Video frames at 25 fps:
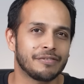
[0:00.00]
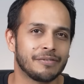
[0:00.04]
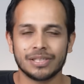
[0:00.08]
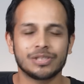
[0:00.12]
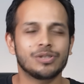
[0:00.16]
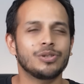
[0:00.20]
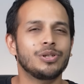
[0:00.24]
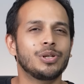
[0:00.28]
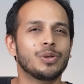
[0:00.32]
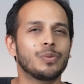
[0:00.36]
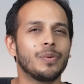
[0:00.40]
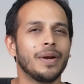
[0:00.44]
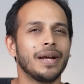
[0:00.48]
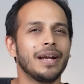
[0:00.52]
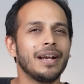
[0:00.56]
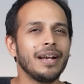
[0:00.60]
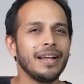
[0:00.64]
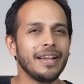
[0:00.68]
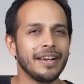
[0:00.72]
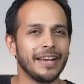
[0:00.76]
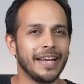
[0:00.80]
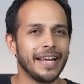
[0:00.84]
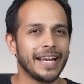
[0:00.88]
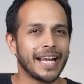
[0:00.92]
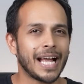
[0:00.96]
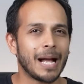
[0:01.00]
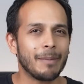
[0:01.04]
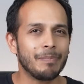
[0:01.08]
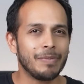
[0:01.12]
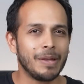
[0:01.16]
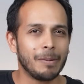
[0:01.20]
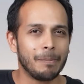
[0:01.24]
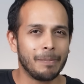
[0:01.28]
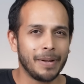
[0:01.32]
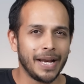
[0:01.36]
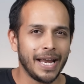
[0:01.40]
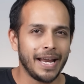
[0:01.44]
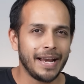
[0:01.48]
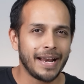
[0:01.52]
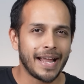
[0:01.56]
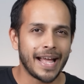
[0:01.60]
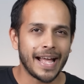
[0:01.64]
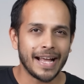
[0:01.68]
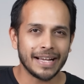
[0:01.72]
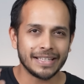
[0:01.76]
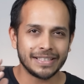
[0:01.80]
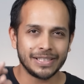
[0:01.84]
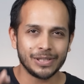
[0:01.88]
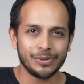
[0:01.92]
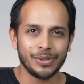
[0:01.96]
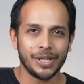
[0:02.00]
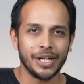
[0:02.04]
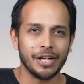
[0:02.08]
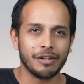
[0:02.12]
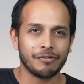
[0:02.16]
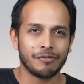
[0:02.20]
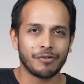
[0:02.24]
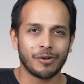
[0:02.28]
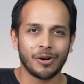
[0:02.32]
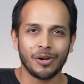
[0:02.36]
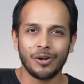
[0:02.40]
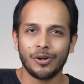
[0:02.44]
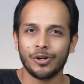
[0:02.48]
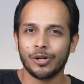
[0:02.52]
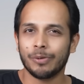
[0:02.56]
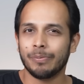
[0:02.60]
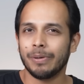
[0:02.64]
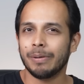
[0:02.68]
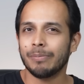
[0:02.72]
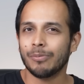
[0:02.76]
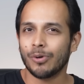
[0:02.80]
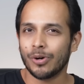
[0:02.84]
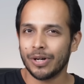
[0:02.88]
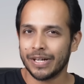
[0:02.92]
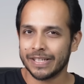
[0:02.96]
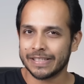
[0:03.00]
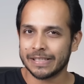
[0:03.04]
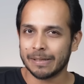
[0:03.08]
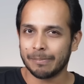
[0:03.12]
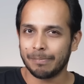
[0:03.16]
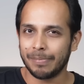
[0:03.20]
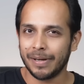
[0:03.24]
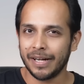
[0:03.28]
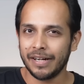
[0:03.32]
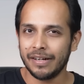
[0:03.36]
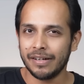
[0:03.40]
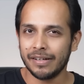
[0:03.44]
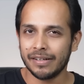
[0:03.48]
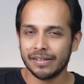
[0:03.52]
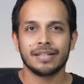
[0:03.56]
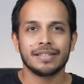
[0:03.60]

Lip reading: So to quickly recap the brain hacks you need to follow to be more disciplined.